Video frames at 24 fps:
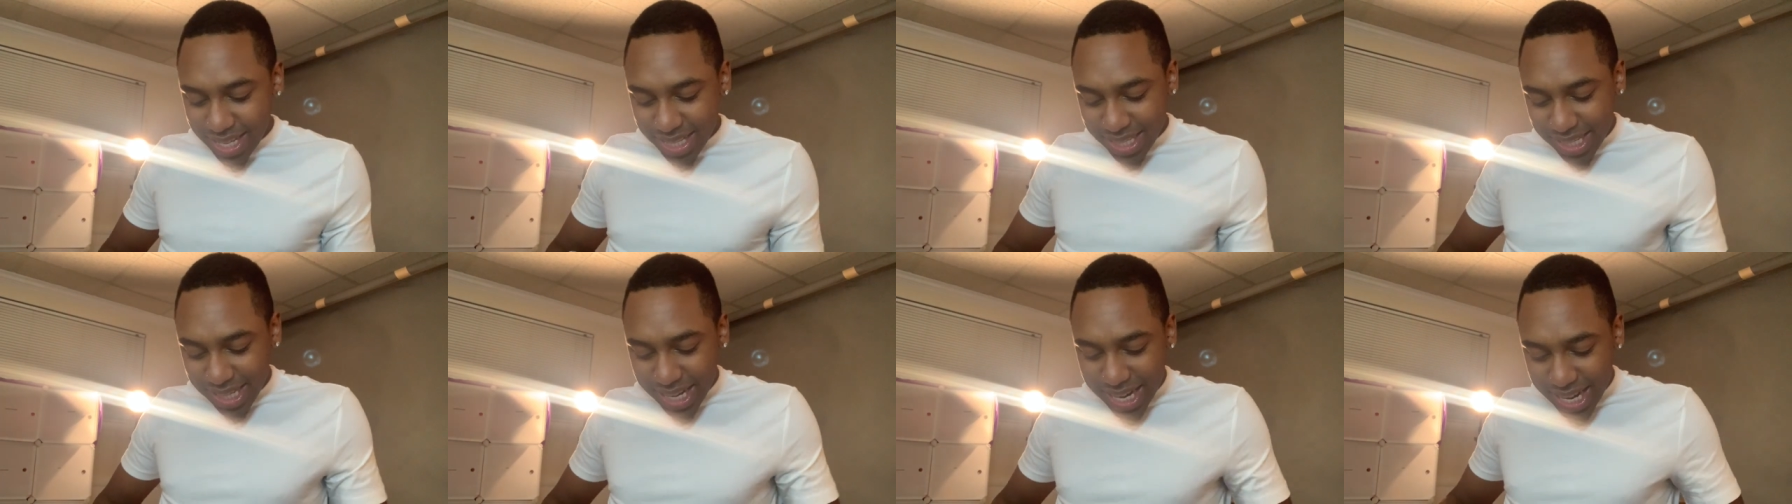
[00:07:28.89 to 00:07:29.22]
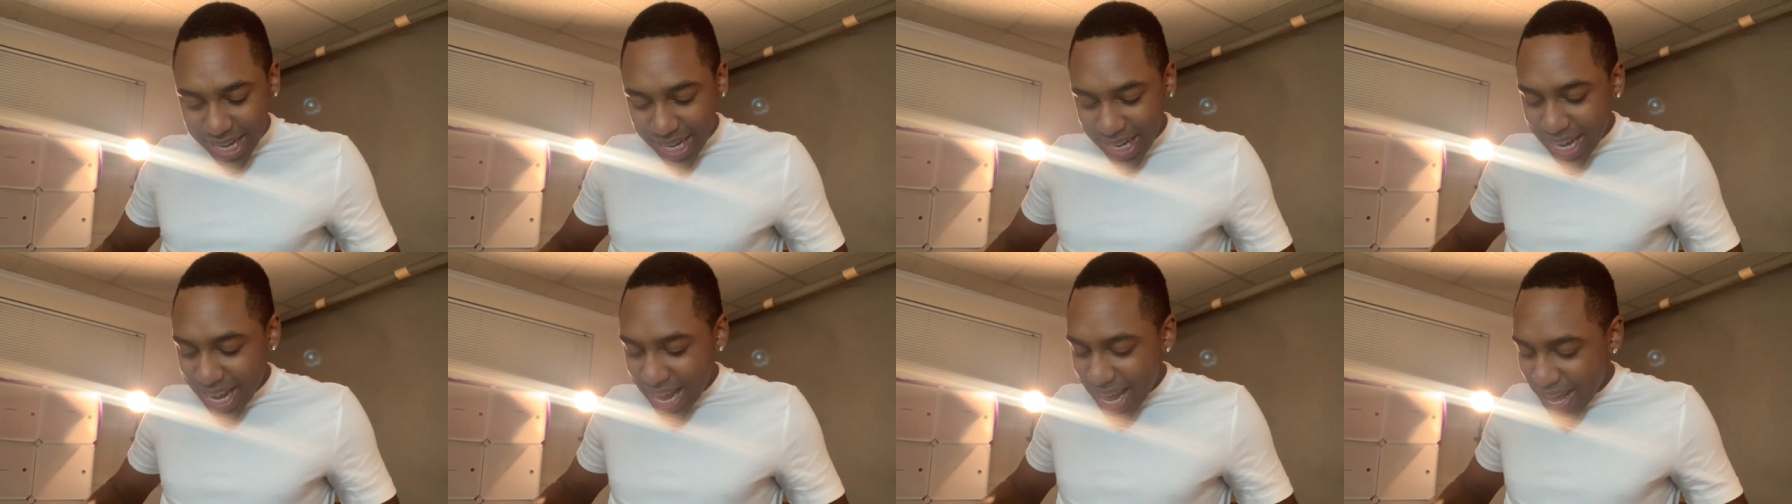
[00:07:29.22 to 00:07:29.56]
we're gonna
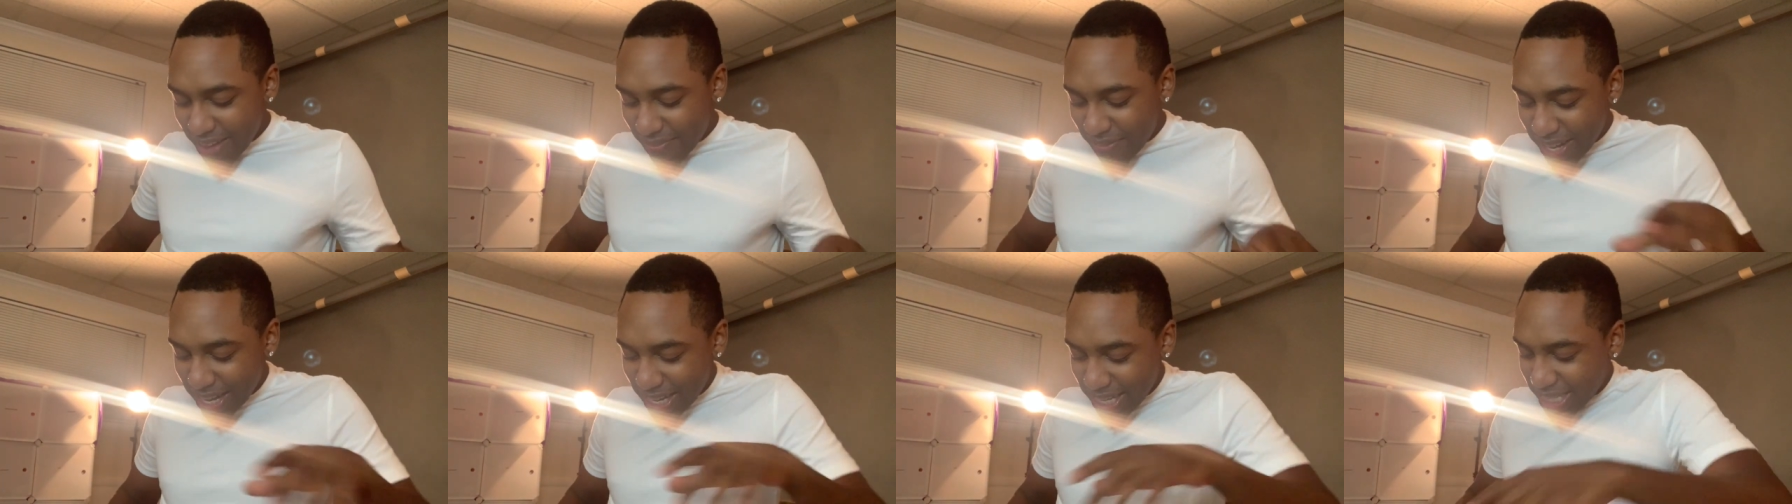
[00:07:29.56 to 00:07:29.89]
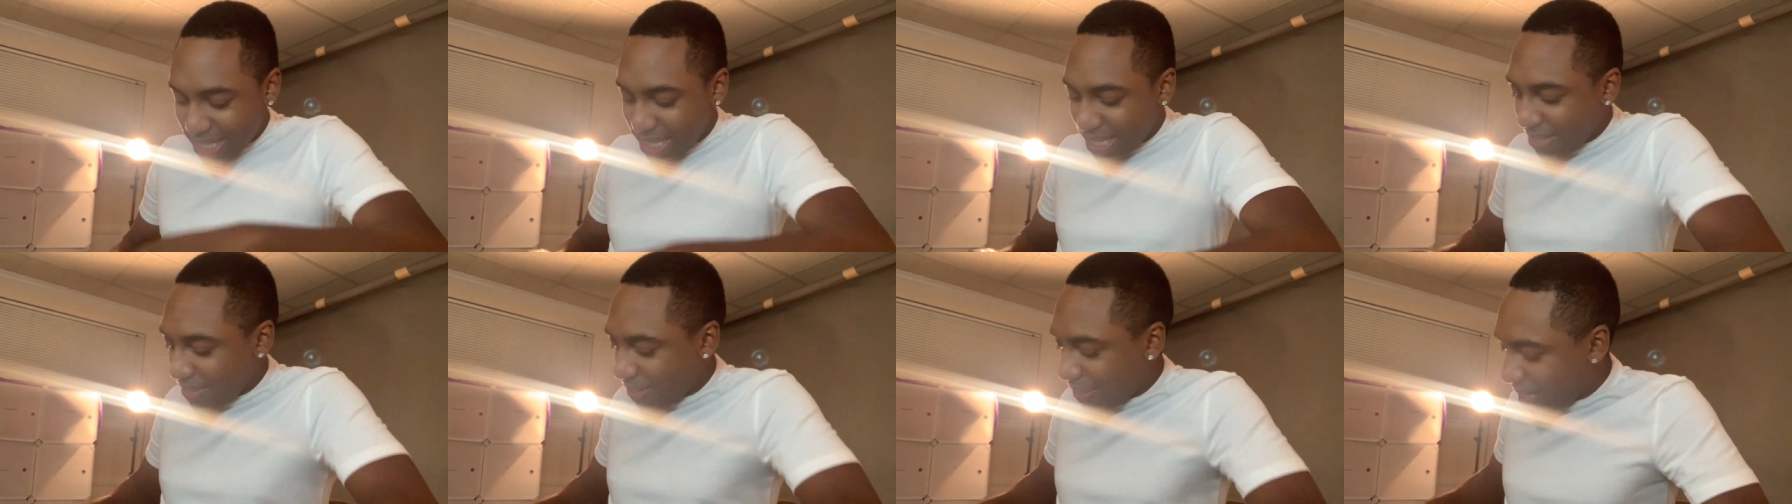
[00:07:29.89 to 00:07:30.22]
dive
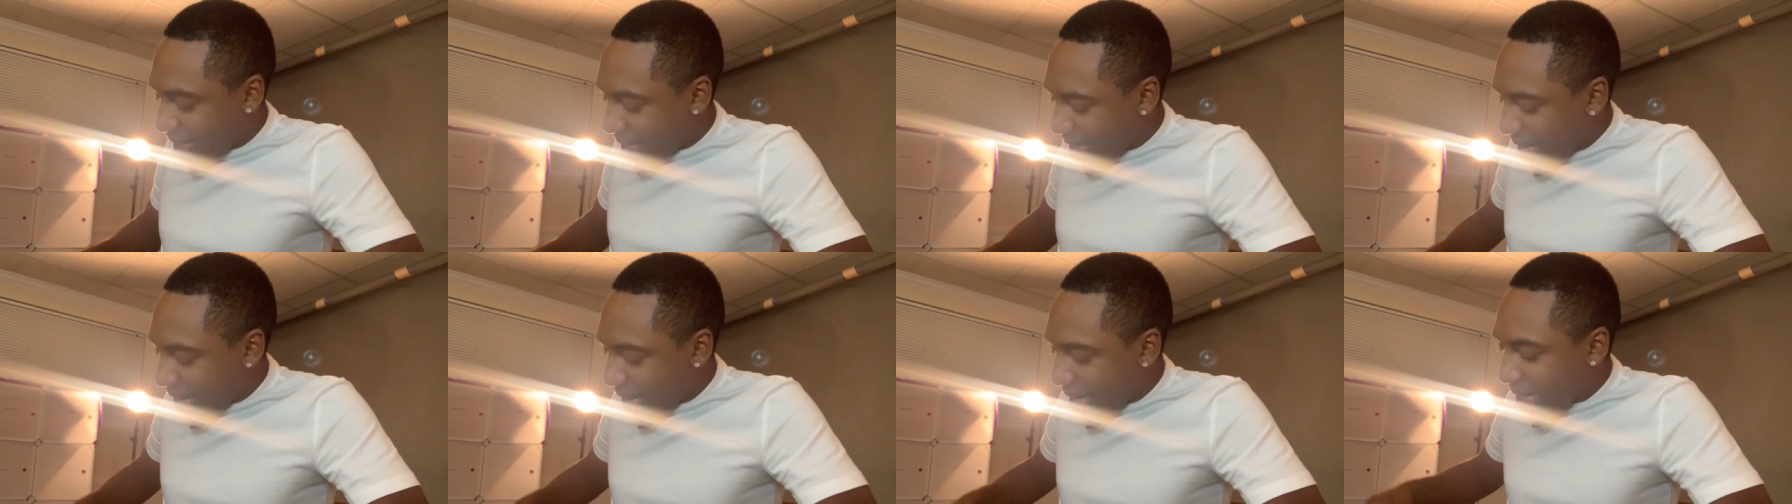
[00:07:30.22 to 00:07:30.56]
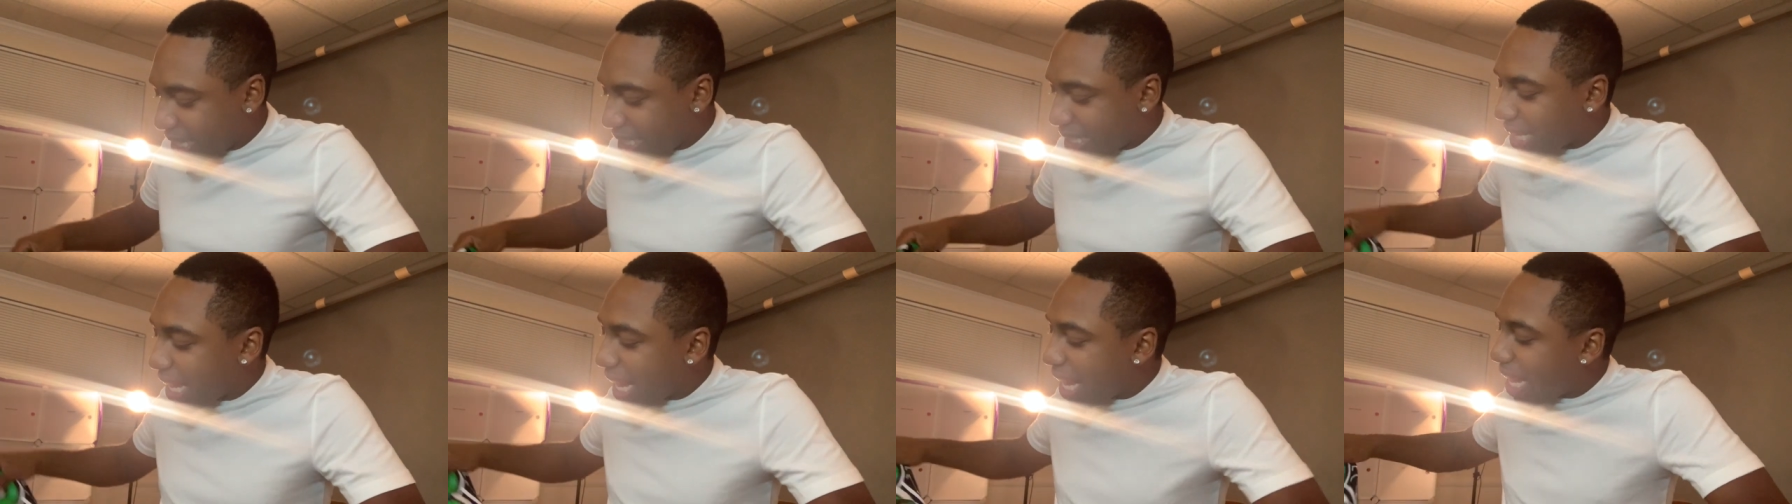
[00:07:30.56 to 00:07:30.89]
into it, you know what I'm
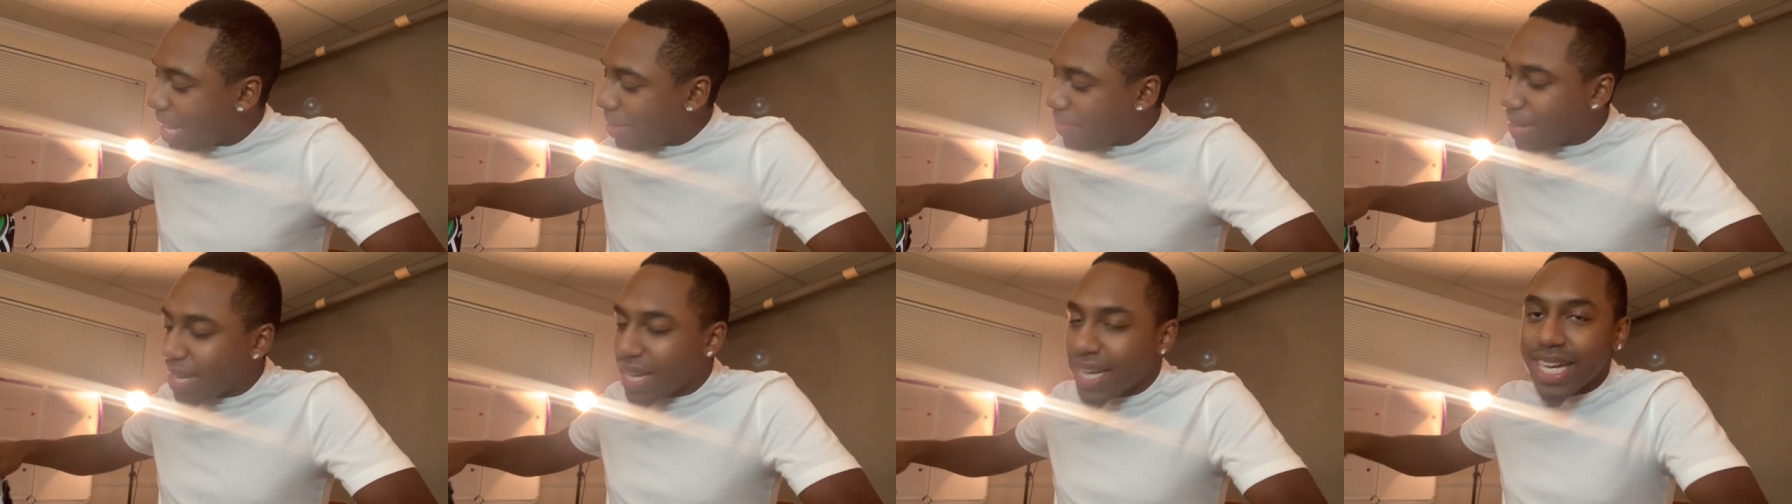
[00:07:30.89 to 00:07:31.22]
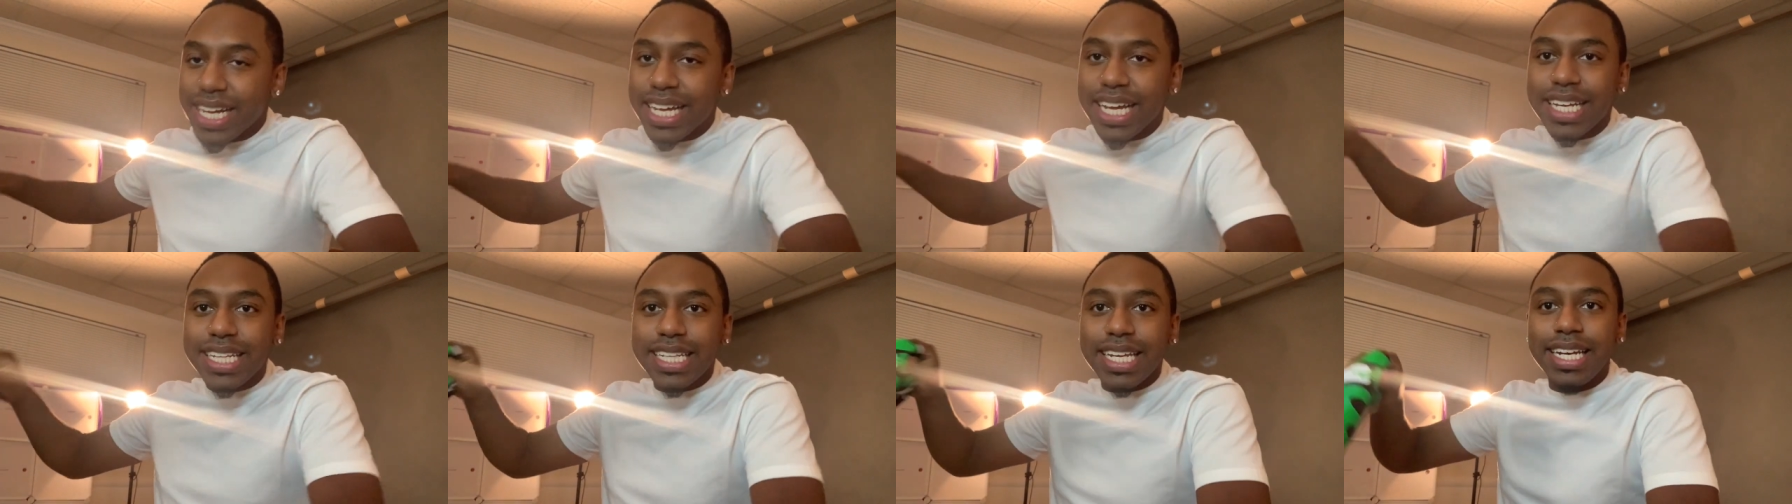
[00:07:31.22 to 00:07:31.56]
saying? We're gonna
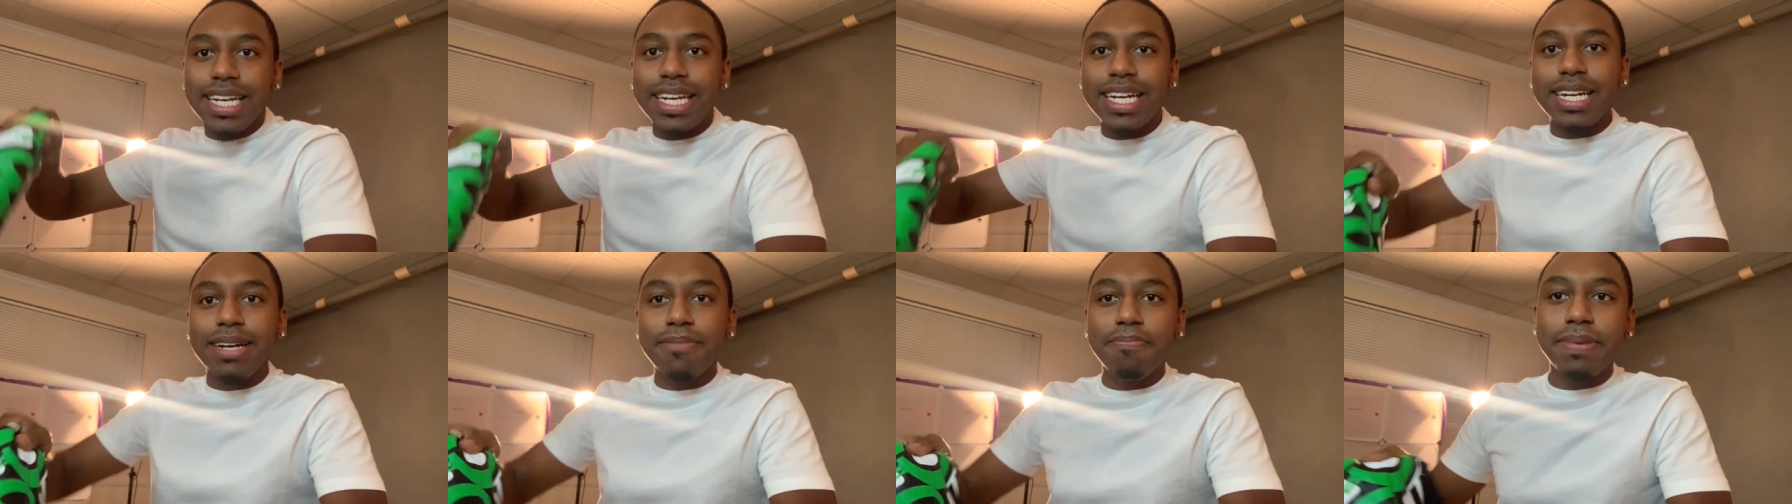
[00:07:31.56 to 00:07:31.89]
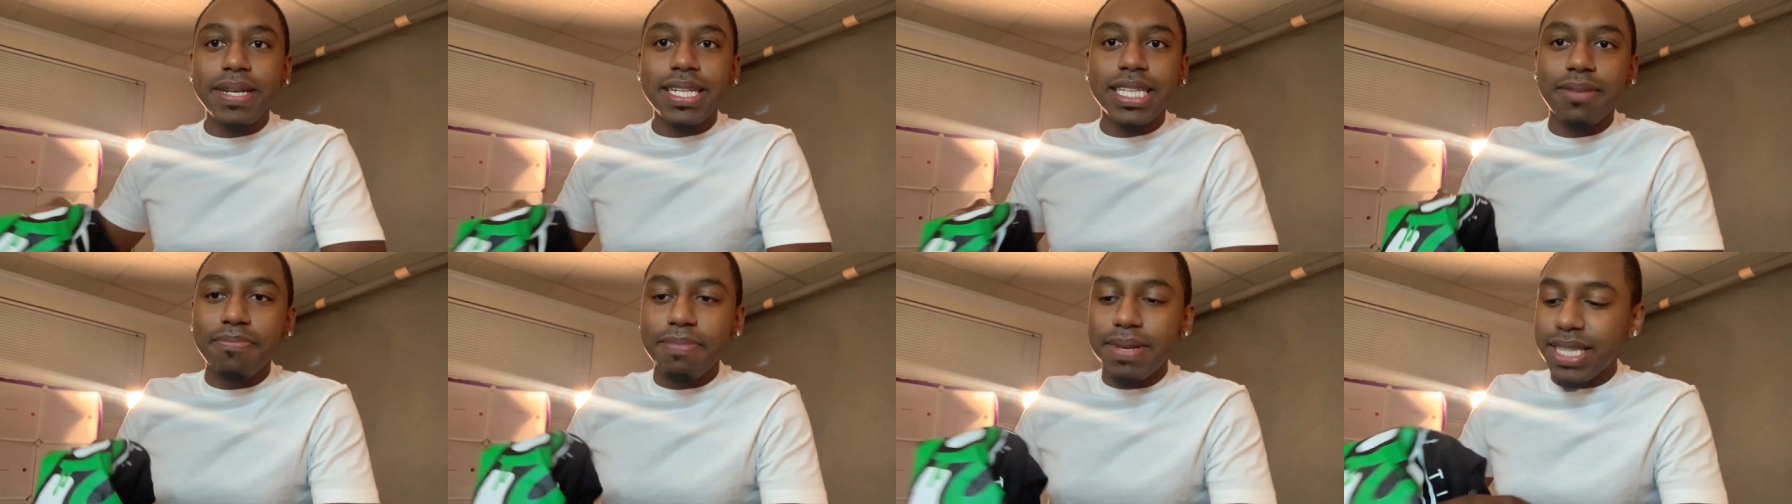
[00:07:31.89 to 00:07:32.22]
get the little bit
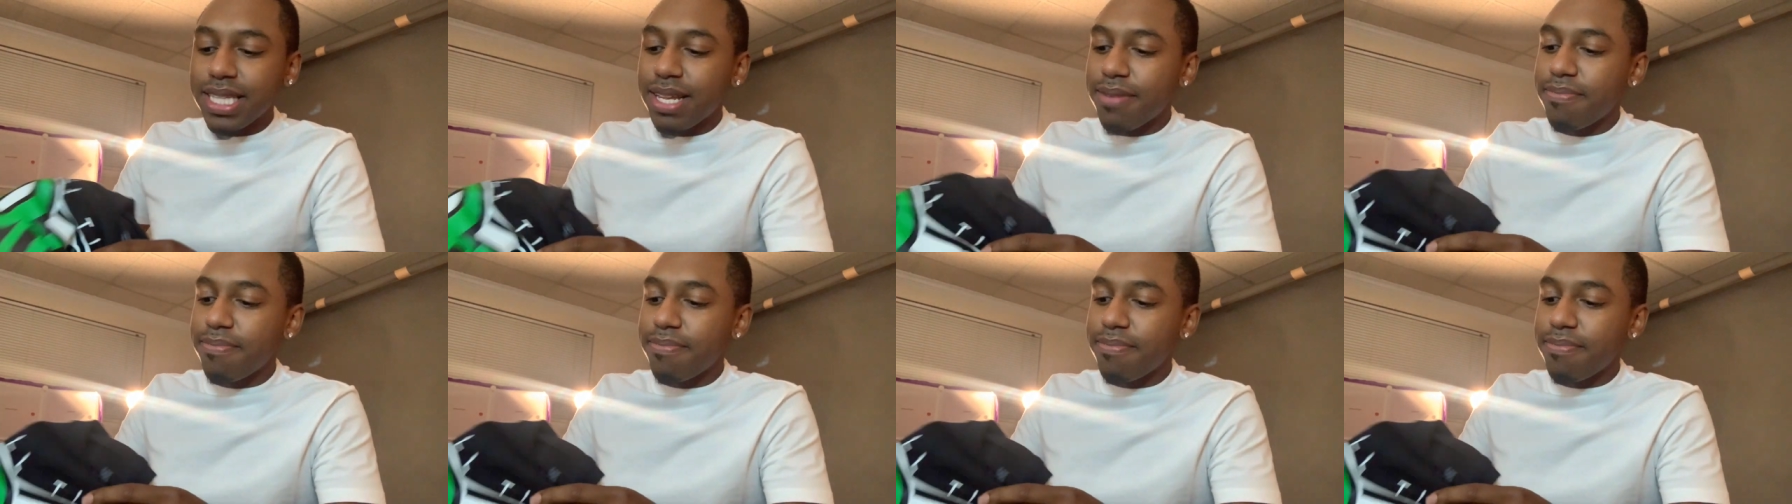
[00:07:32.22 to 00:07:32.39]
of it.